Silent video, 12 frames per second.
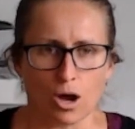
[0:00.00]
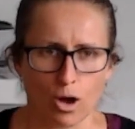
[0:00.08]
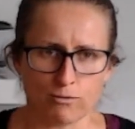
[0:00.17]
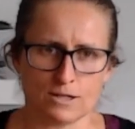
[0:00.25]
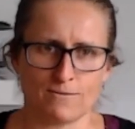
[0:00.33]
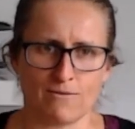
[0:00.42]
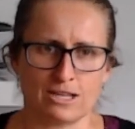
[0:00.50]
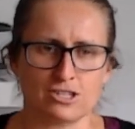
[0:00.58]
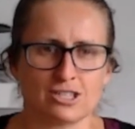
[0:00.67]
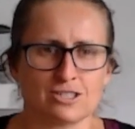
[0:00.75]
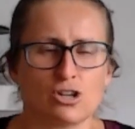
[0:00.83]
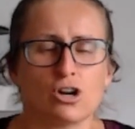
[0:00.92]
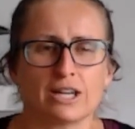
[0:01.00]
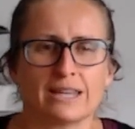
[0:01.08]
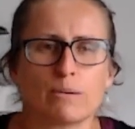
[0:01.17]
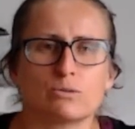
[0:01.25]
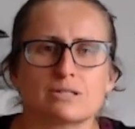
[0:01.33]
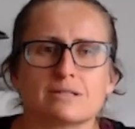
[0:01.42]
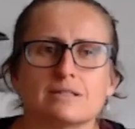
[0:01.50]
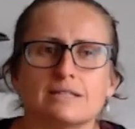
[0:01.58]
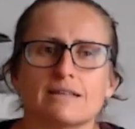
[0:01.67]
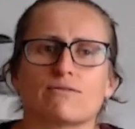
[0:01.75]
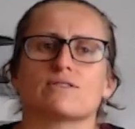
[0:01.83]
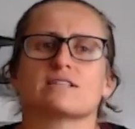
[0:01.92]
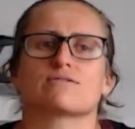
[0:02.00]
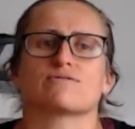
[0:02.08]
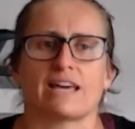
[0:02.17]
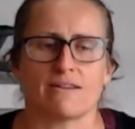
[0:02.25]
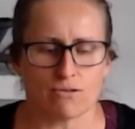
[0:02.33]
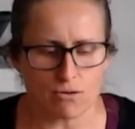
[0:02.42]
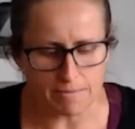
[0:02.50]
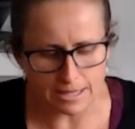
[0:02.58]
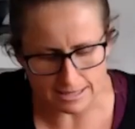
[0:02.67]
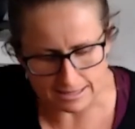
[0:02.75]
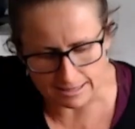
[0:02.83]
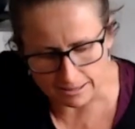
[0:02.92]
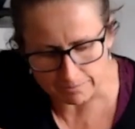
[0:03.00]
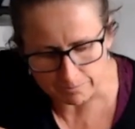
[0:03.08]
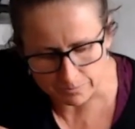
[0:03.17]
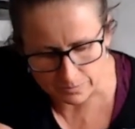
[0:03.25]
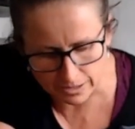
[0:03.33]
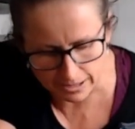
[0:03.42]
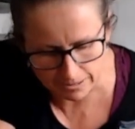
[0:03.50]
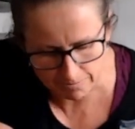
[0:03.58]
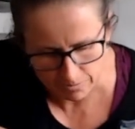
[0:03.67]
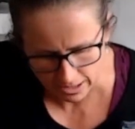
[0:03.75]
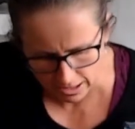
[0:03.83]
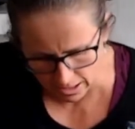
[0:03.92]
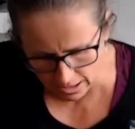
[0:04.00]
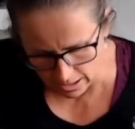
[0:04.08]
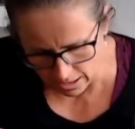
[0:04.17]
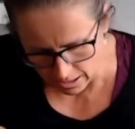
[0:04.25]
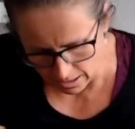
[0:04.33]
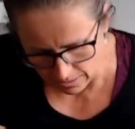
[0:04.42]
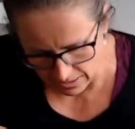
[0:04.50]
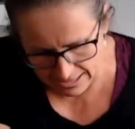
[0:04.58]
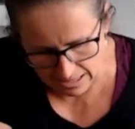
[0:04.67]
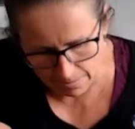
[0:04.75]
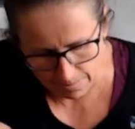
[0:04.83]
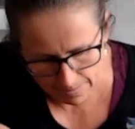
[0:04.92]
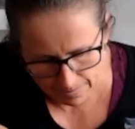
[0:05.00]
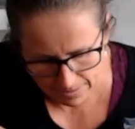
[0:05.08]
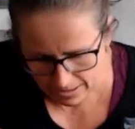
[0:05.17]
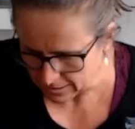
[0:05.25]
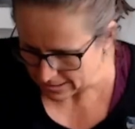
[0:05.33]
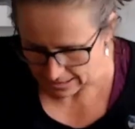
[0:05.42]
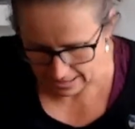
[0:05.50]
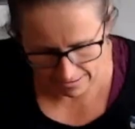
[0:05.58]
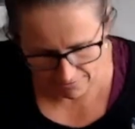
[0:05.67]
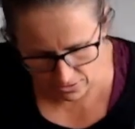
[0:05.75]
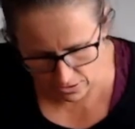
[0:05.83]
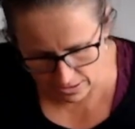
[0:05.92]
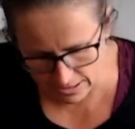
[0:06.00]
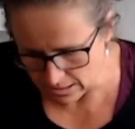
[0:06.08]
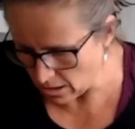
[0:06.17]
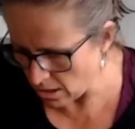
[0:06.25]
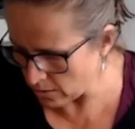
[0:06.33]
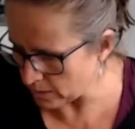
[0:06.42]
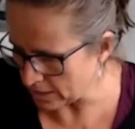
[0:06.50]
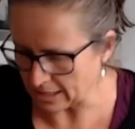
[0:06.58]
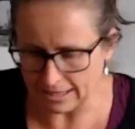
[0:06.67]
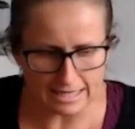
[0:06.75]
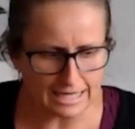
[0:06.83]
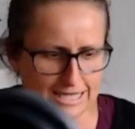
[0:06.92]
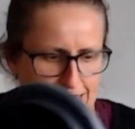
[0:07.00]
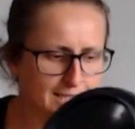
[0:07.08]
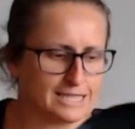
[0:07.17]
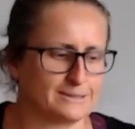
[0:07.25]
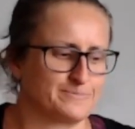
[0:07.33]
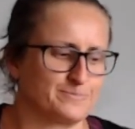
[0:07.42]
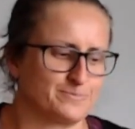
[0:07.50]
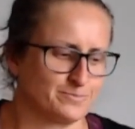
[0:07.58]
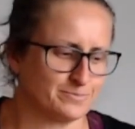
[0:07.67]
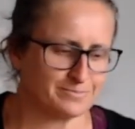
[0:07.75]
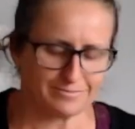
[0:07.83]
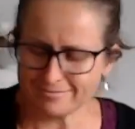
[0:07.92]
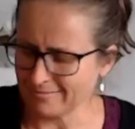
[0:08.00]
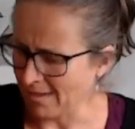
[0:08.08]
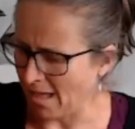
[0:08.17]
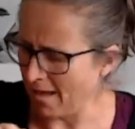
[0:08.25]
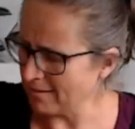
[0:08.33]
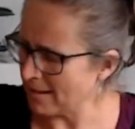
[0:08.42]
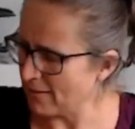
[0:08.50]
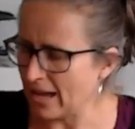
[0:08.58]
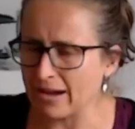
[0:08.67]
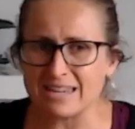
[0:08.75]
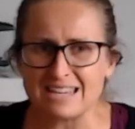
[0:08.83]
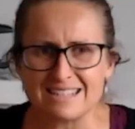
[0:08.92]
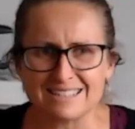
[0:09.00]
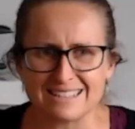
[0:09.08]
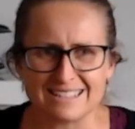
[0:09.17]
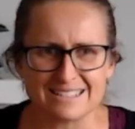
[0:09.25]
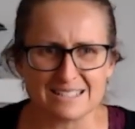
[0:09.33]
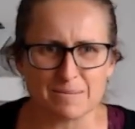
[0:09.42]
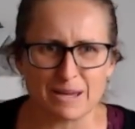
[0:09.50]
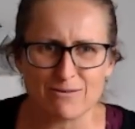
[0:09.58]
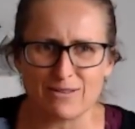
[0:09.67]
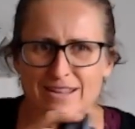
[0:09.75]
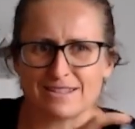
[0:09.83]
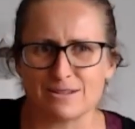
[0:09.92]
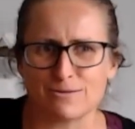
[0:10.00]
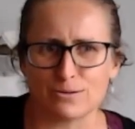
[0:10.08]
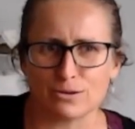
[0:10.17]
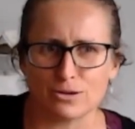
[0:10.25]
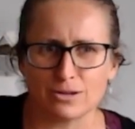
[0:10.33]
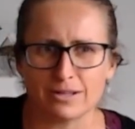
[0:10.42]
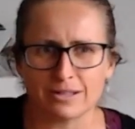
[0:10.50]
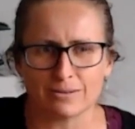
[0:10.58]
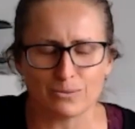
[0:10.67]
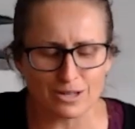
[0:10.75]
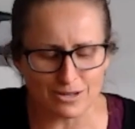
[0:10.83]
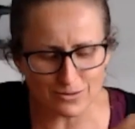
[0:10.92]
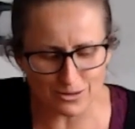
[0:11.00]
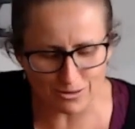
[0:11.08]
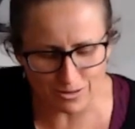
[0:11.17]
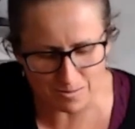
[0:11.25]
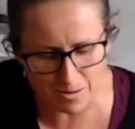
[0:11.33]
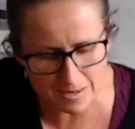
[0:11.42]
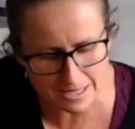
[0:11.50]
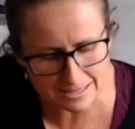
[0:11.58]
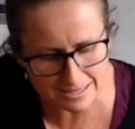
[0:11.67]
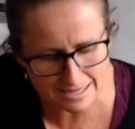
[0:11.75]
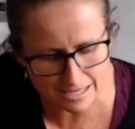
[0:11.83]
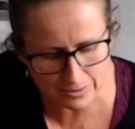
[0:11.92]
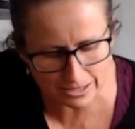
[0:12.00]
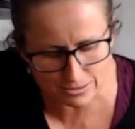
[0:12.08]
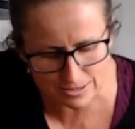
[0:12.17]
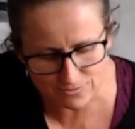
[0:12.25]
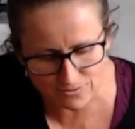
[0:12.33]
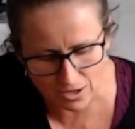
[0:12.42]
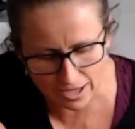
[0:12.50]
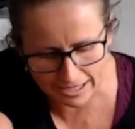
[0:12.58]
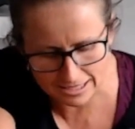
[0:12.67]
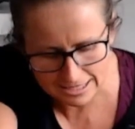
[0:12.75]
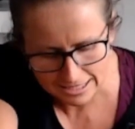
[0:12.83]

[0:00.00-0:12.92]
of veggie stock and that will just lift this flavor immensely, okay? There's that pepper, did that first. On with the lid. I love how easy it is to make fancy food when you've got a Thermomix. Does anyone else find